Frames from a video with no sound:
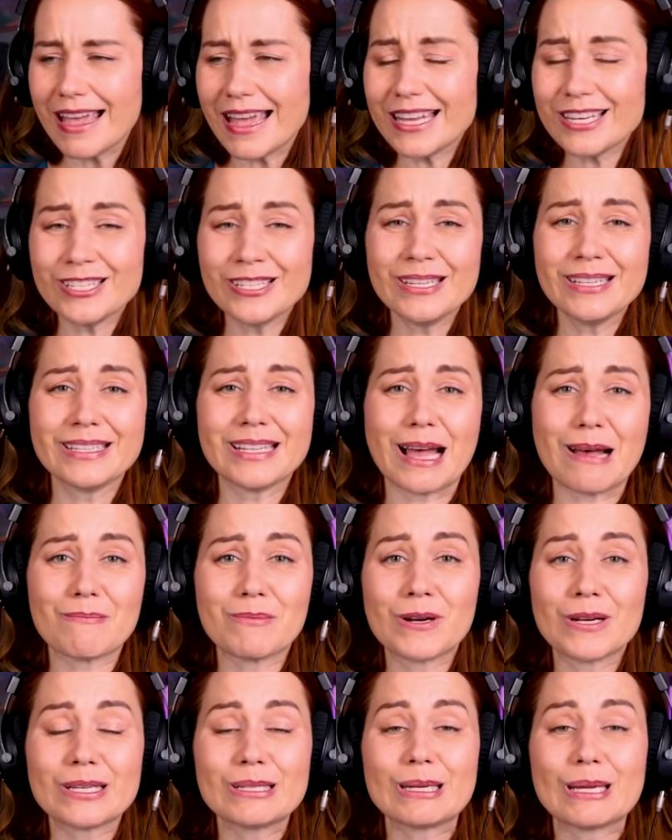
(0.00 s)
And she's not
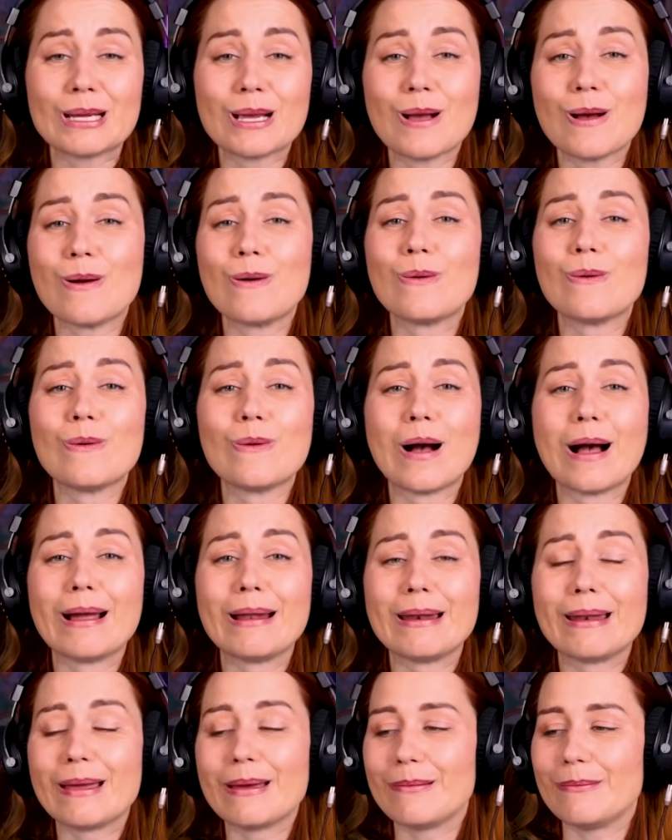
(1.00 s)
pushing
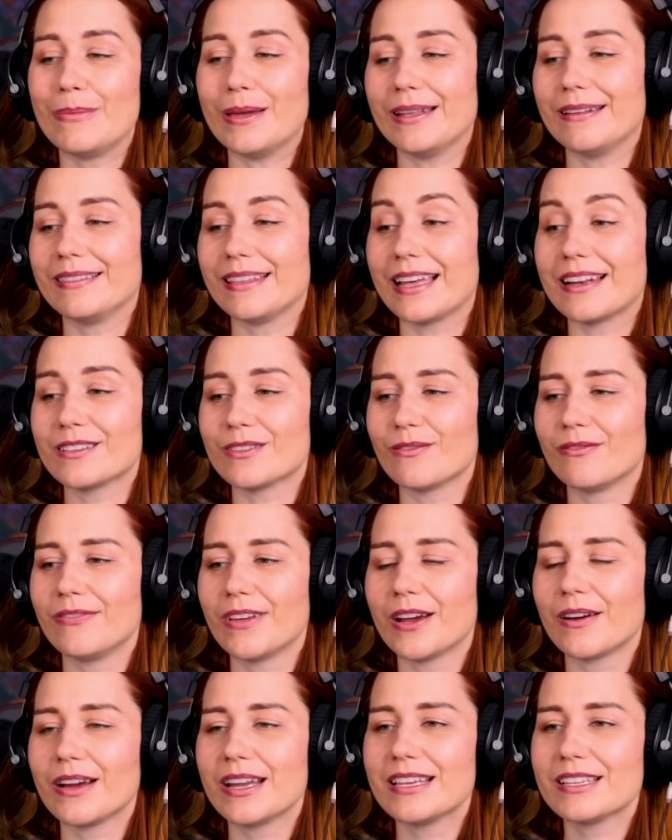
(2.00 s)
one bit. That is a
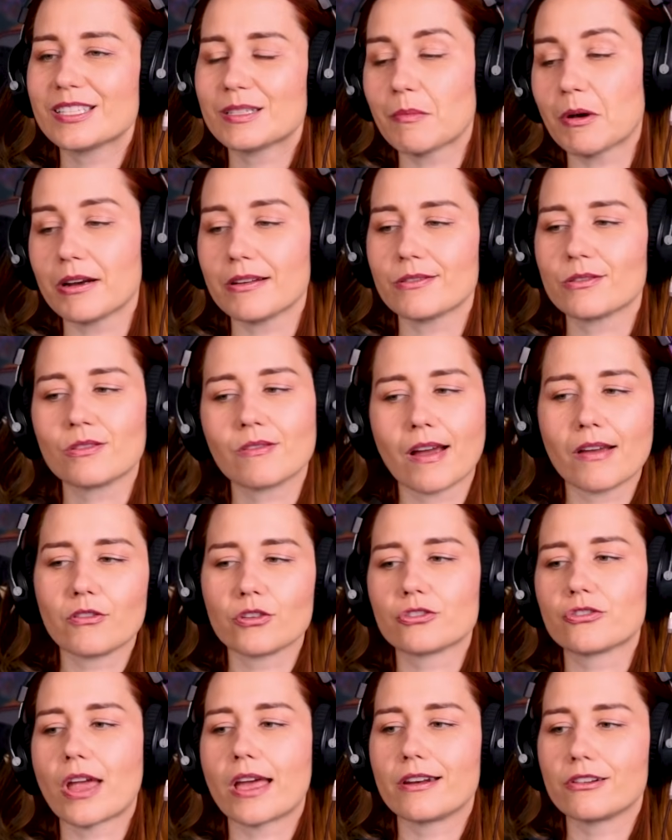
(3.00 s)
very smart
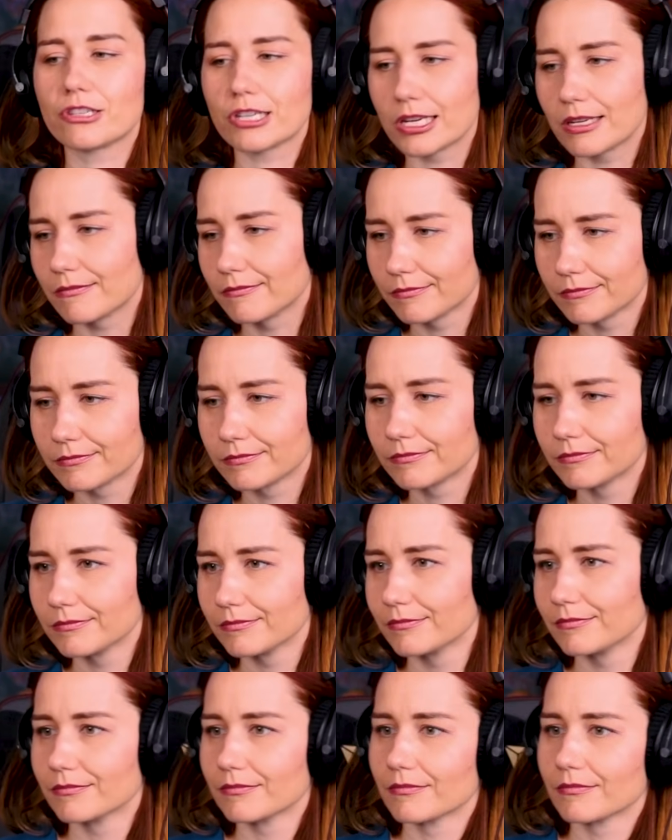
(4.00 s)
survival strategy.
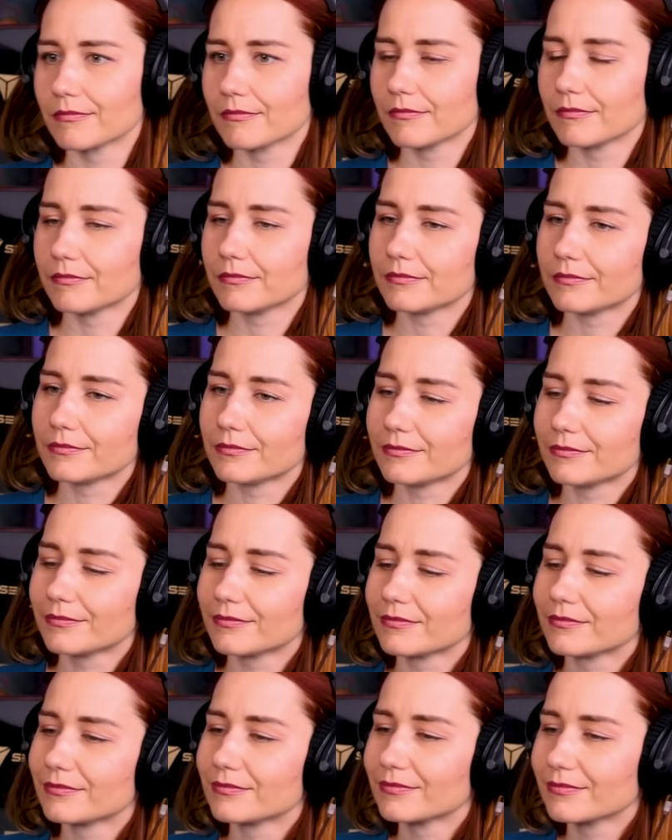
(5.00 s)
But it's
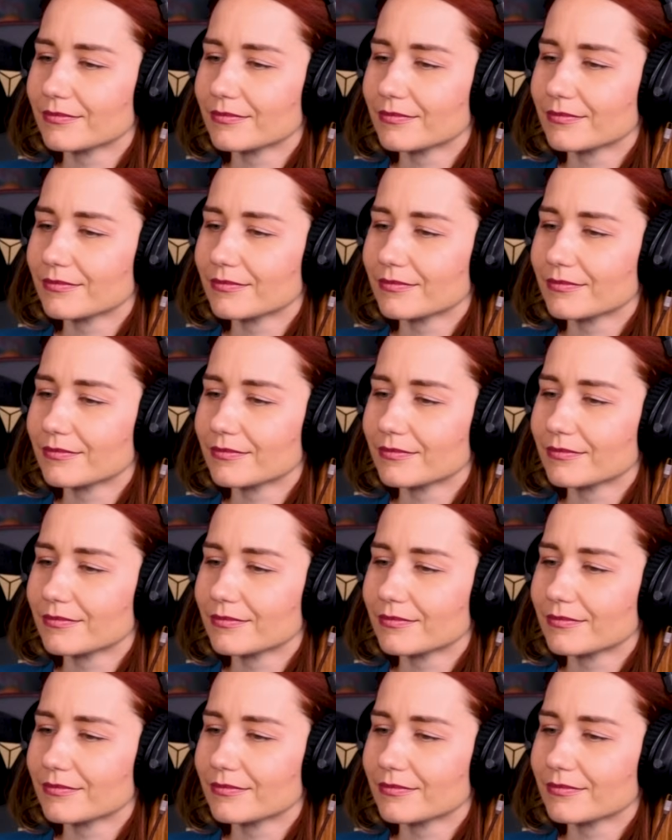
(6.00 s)
just